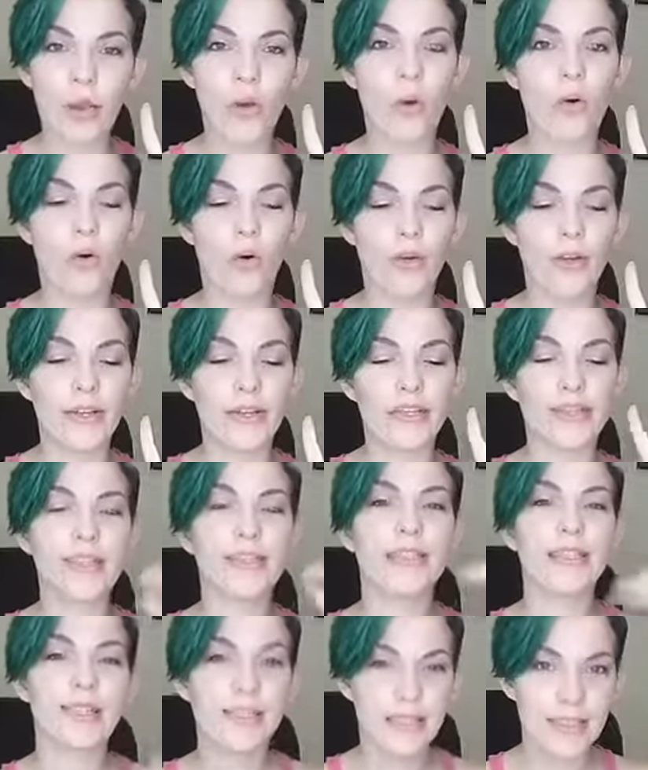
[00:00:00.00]

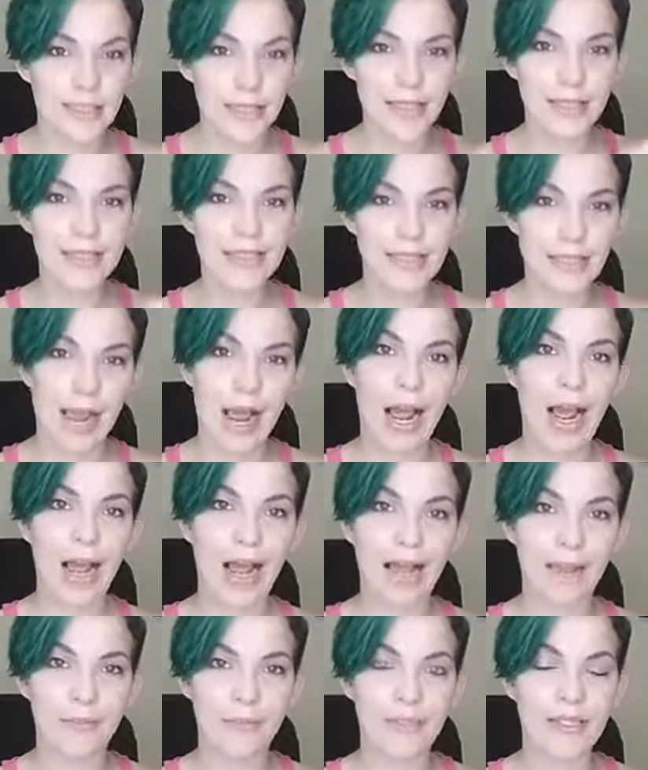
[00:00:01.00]
coins 6
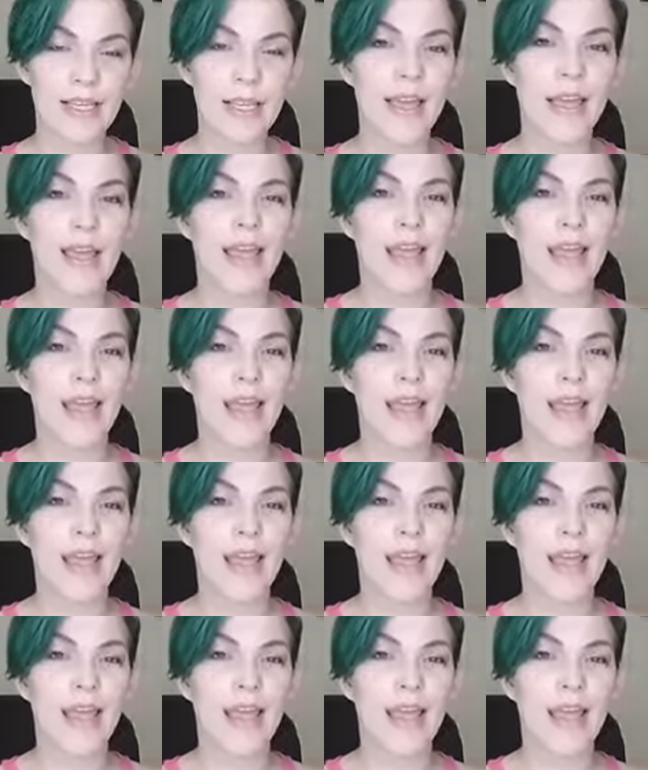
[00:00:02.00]
times